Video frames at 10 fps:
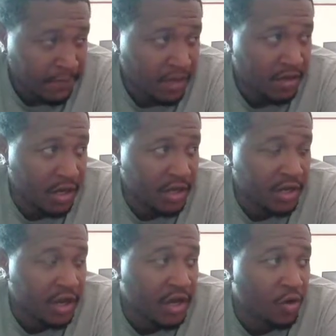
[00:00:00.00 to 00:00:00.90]
And
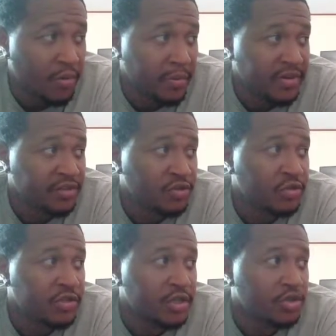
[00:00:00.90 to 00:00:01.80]
you got to remember this
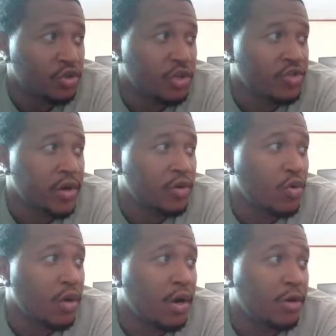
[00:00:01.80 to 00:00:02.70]
too. Julius Randle
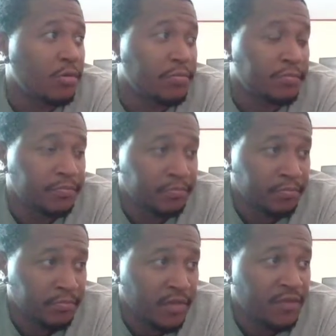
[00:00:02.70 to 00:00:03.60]
going home.
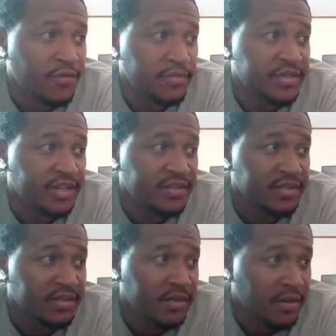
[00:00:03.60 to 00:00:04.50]
He from
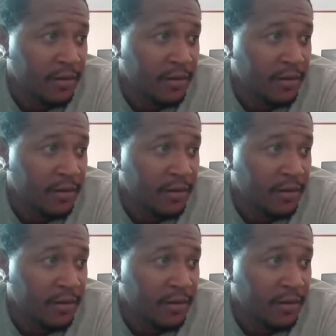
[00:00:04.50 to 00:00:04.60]
Texas.